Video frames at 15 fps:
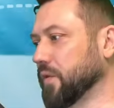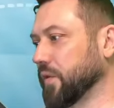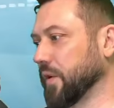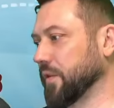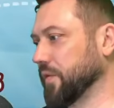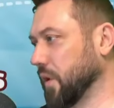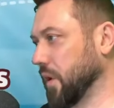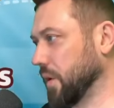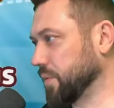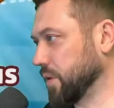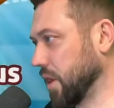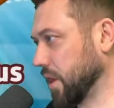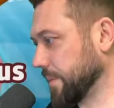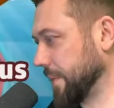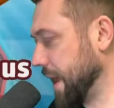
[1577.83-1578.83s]
free-for-all
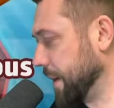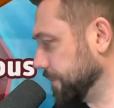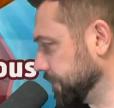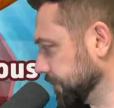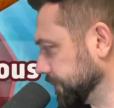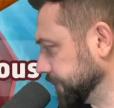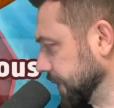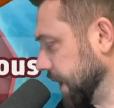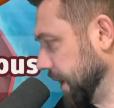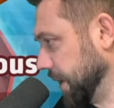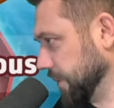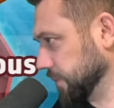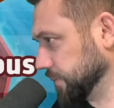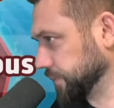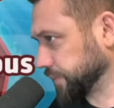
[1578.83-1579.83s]
prog map.
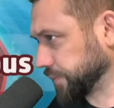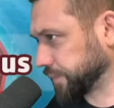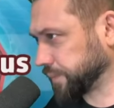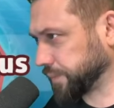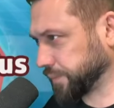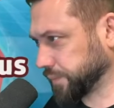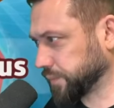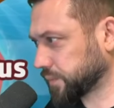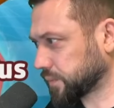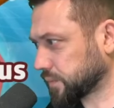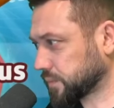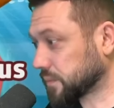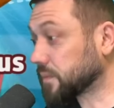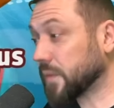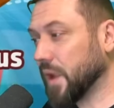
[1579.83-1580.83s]
Um,
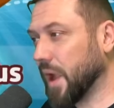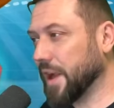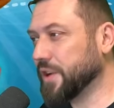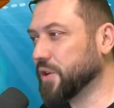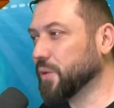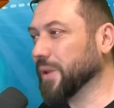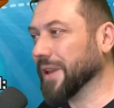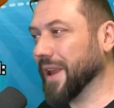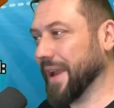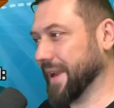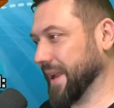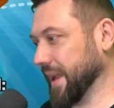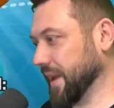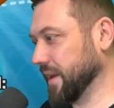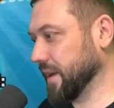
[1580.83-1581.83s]
I do
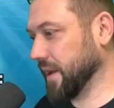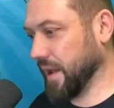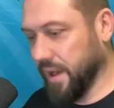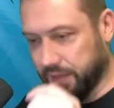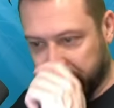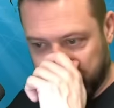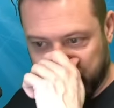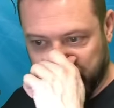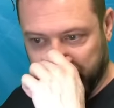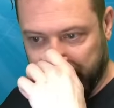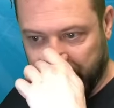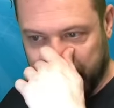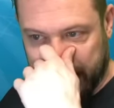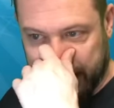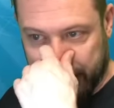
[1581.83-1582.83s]
like it, and I think it's a
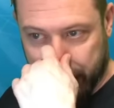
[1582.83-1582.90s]
very